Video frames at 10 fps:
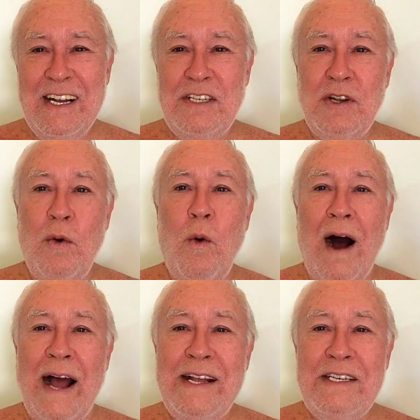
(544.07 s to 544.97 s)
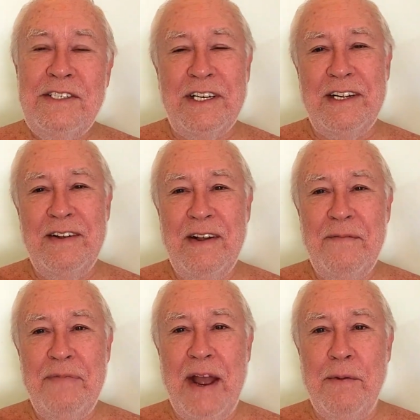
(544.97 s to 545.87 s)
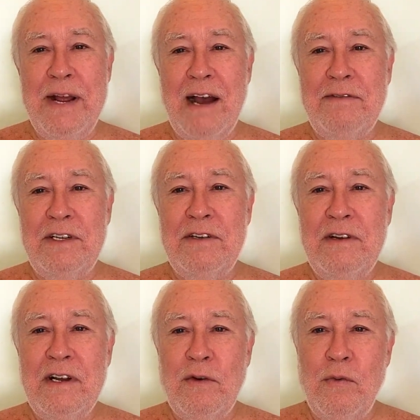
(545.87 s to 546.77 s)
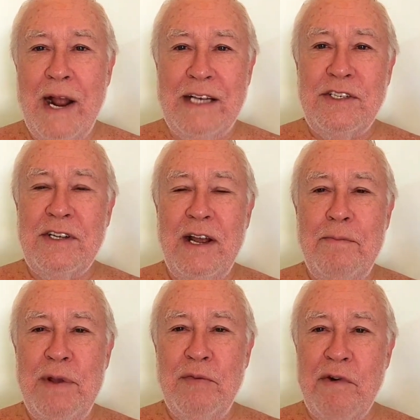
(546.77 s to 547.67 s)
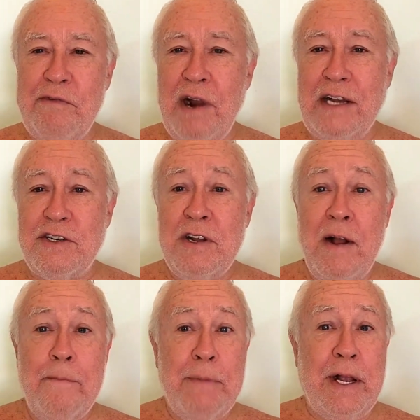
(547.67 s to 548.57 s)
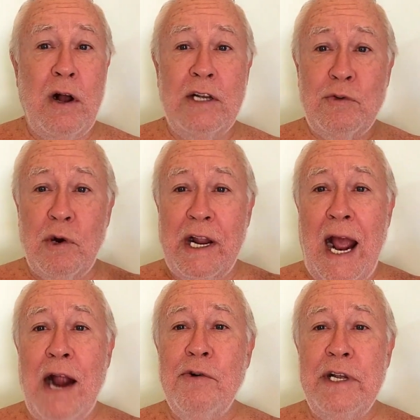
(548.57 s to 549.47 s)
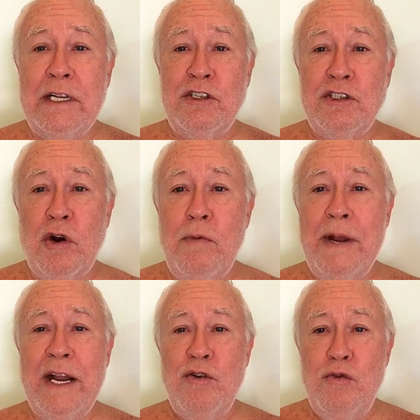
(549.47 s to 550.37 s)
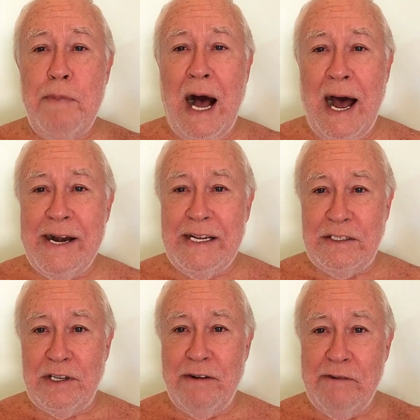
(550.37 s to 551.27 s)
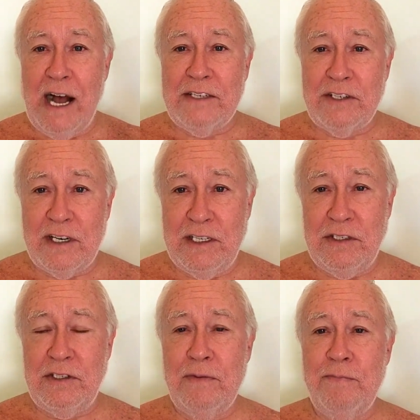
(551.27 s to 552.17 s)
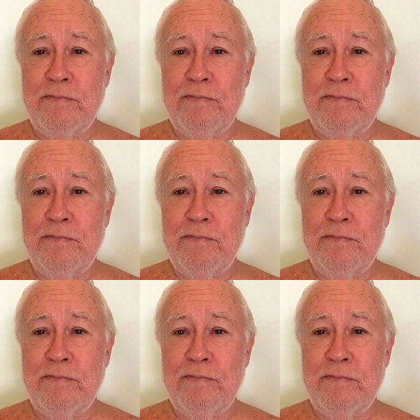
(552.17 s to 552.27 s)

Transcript: So why is it that we have to rest and be refreshed? Because we're carrying so many upadis and vasanas.